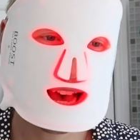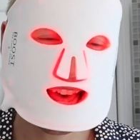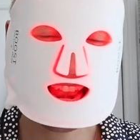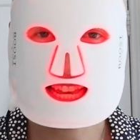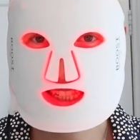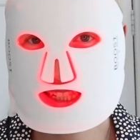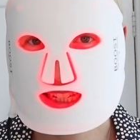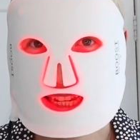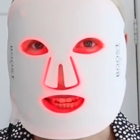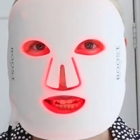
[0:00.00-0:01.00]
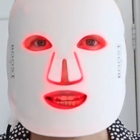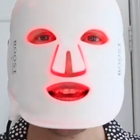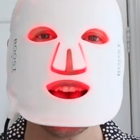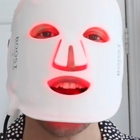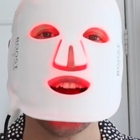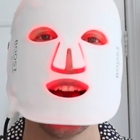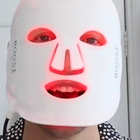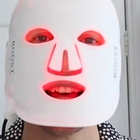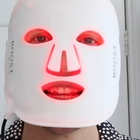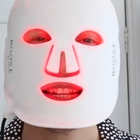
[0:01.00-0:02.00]
elastin,
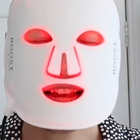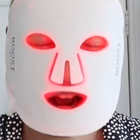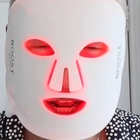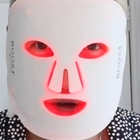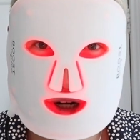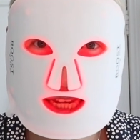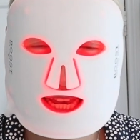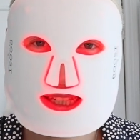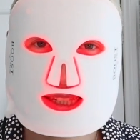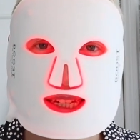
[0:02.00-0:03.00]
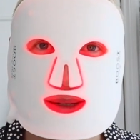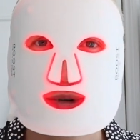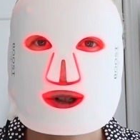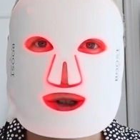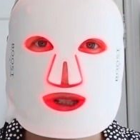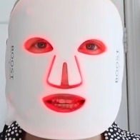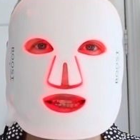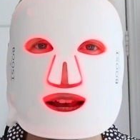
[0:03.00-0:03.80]
hyaluronic acid. It